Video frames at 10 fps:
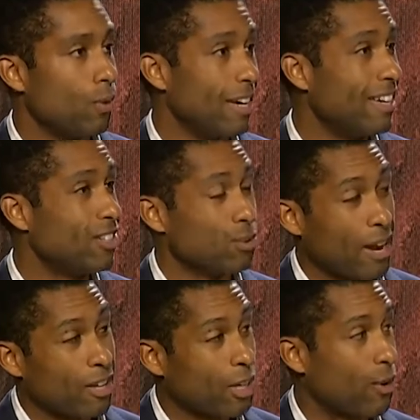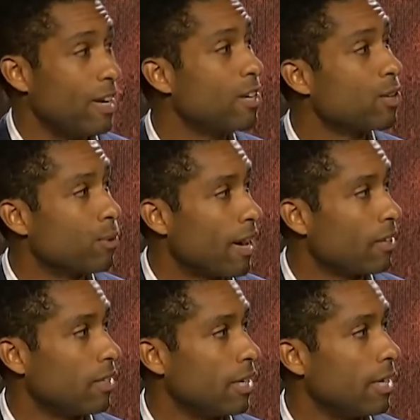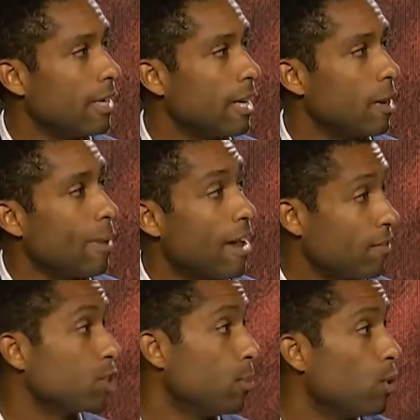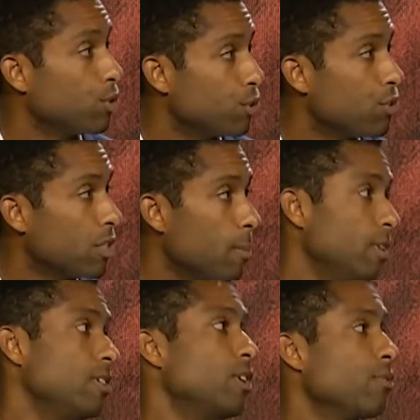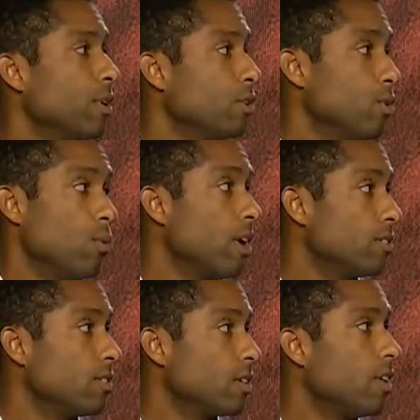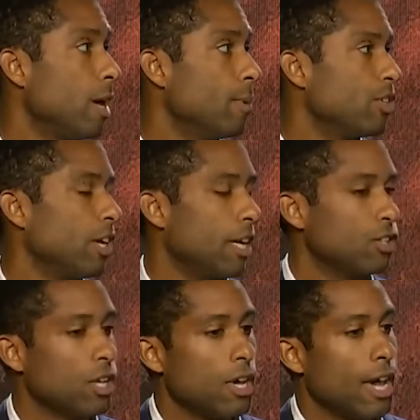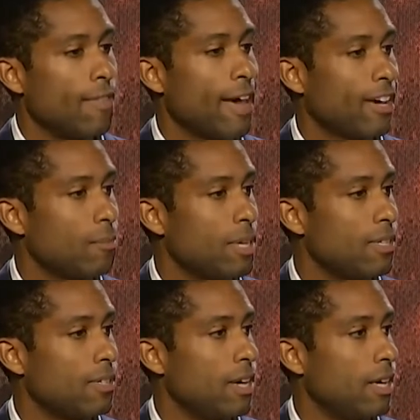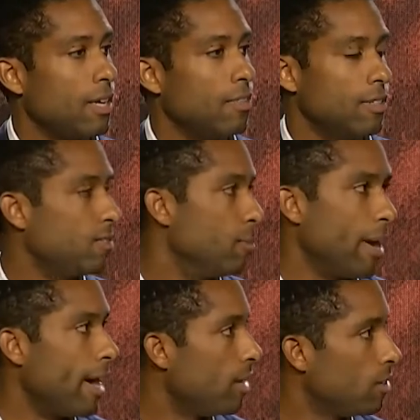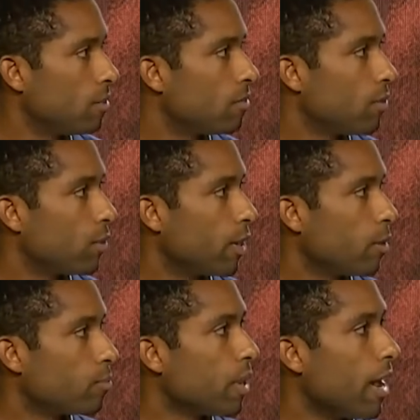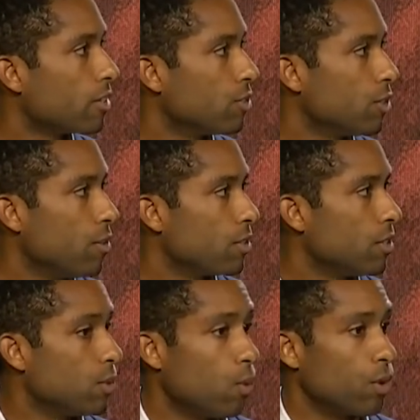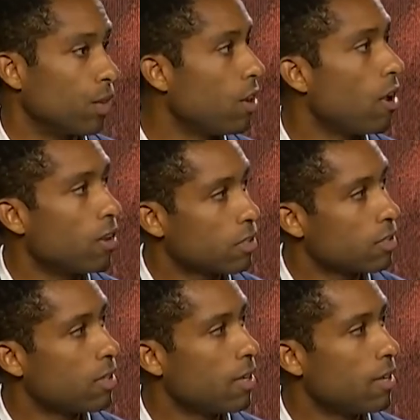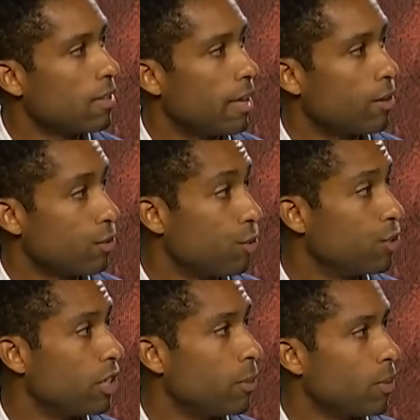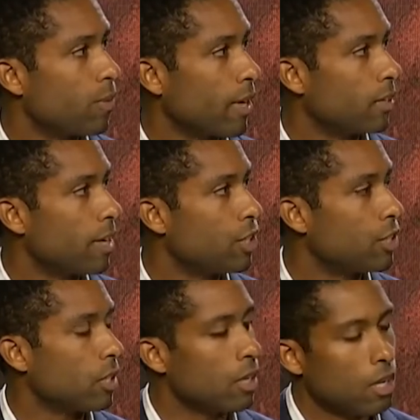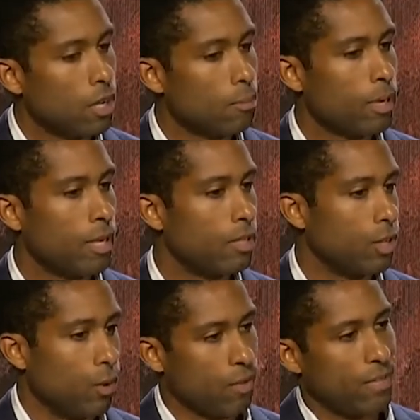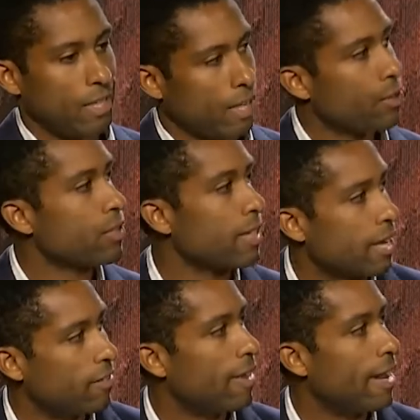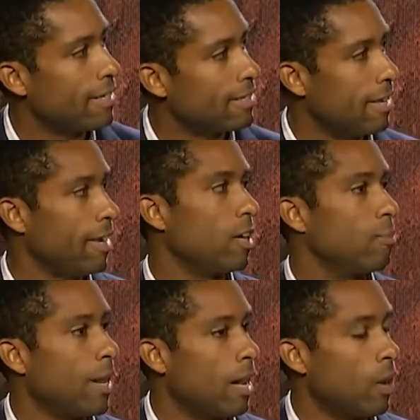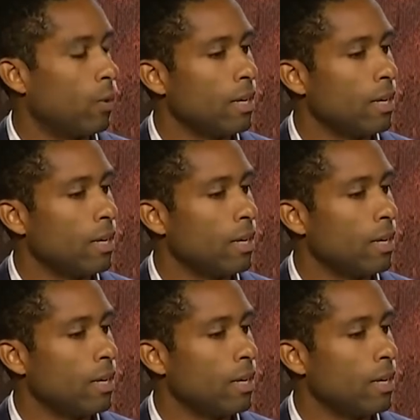directly or indirectly have exposures to some of these different nuances to climate change. And that could be seen in the demand for their products and services or the costs that are associated with regulation. But the other side of that is thinking about